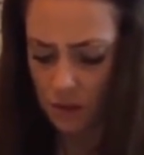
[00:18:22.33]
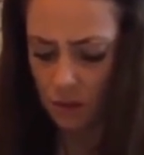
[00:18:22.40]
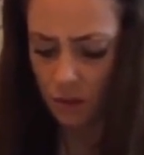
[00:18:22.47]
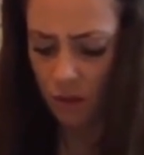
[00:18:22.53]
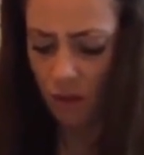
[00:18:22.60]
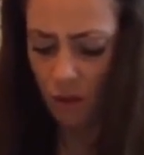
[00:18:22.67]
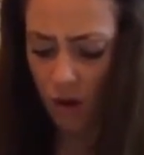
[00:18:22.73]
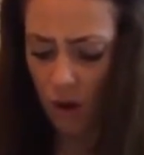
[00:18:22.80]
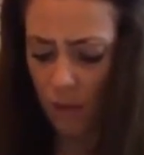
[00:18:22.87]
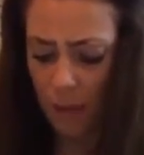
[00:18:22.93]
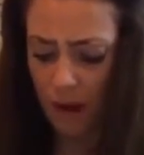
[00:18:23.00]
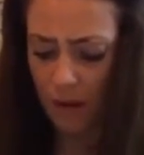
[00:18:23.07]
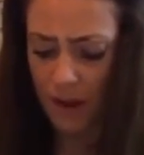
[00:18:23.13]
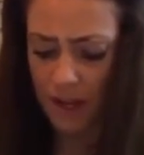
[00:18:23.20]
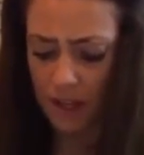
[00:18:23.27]
What,
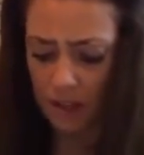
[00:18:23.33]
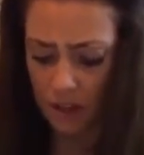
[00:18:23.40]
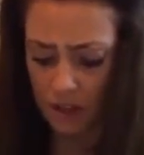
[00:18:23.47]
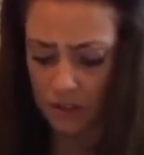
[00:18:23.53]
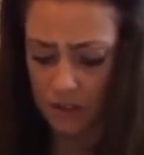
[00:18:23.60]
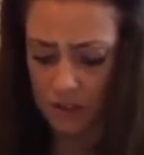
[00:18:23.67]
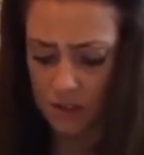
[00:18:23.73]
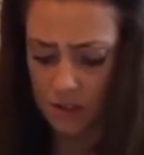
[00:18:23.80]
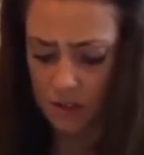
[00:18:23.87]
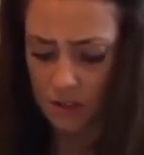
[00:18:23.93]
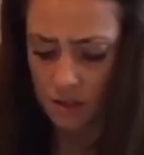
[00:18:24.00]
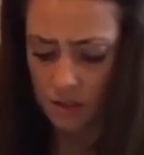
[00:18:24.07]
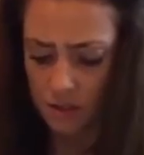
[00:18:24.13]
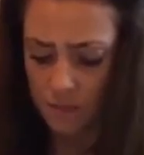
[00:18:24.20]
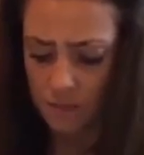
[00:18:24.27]
about England?
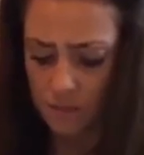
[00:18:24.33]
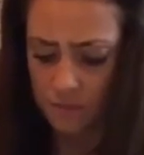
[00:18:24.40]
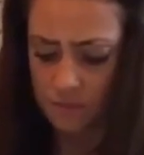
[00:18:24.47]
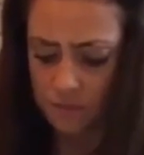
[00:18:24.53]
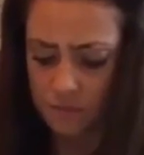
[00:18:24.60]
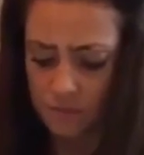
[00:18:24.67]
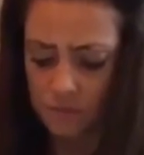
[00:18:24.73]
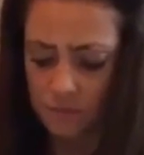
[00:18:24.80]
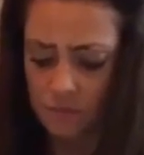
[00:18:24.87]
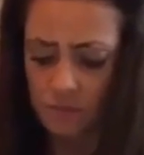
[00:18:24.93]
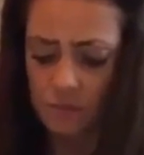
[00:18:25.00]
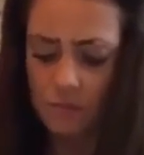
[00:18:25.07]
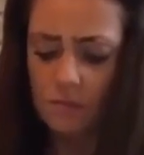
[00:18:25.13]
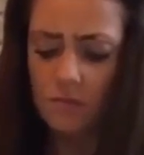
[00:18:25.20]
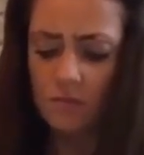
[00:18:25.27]
Yeah.
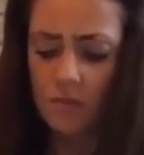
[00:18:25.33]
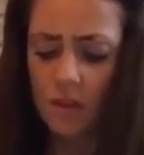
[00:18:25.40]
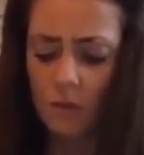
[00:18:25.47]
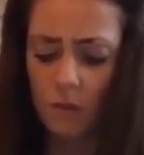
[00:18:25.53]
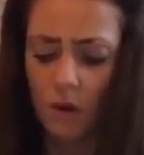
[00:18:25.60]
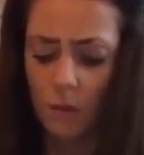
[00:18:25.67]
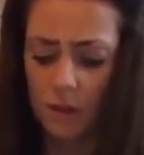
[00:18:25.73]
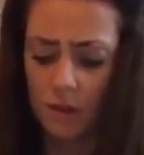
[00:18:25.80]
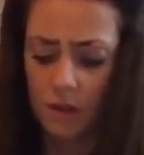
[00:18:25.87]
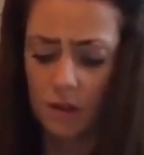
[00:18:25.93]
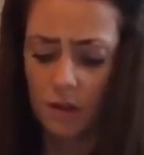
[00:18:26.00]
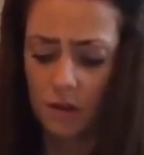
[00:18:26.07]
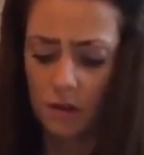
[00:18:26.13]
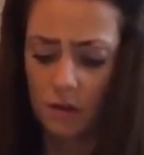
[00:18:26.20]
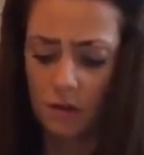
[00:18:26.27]
What, when I,
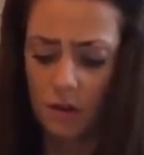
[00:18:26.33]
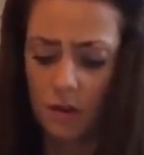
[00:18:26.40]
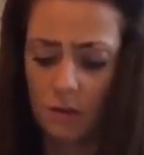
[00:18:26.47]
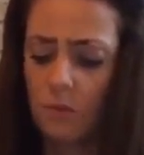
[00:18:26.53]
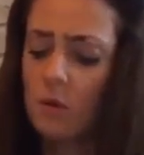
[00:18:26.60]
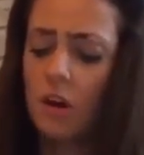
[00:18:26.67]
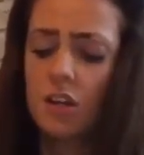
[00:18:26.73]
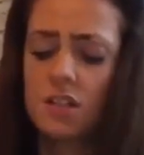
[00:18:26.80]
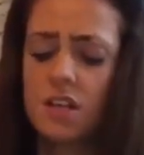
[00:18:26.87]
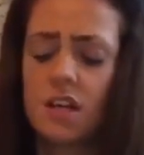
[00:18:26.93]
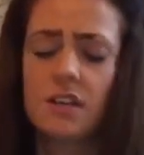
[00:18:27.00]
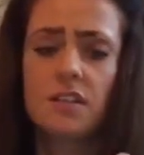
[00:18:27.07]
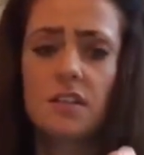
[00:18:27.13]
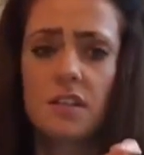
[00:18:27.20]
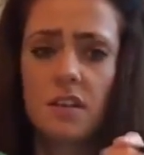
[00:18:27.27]
what I said,
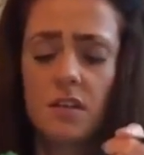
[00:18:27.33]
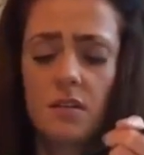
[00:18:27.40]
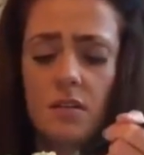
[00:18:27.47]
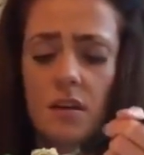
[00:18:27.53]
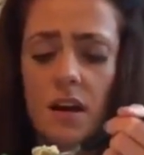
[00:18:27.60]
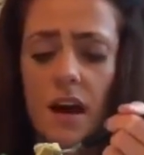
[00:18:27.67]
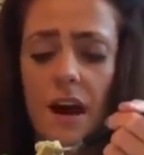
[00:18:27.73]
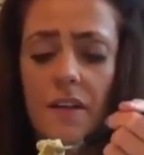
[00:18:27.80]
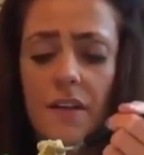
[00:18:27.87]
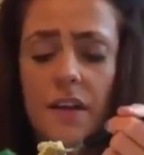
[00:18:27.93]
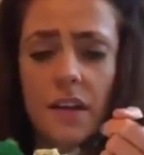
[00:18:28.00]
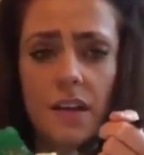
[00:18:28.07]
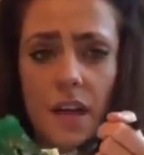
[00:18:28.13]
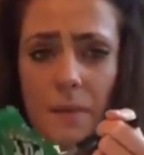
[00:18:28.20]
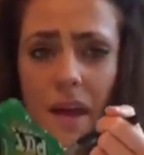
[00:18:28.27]
how they're going to
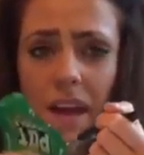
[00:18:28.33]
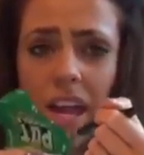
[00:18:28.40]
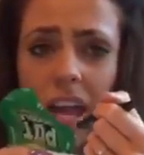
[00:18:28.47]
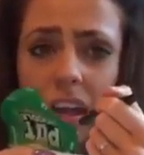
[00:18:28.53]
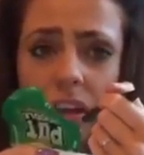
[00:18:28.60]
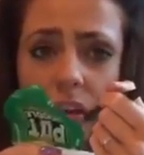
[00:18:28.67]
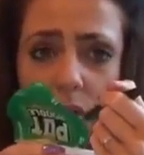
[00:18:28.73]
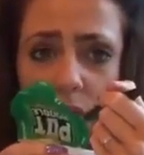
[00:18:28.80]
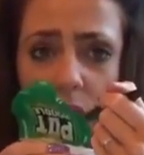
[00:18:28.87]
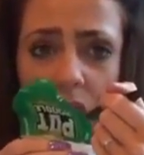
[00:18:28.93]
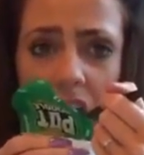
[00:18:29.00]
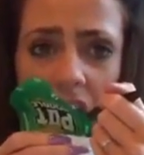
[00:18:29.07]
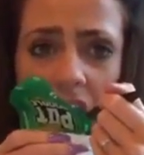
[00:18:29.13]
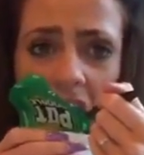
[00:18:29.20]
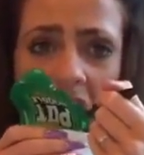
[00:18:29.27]
get back in?
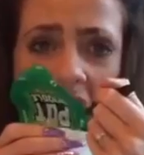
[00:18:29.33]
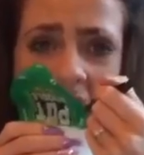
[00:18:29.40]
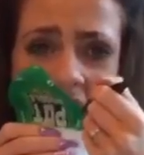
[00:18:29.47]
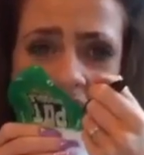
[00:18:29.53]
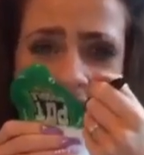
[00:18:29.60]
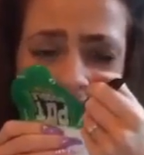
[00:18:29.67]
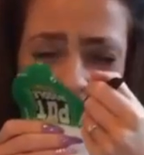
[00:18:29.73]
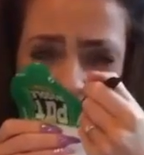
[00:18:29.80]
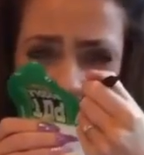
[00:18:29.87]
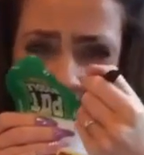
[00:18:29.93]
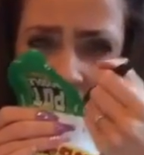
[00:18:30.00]
Yeah.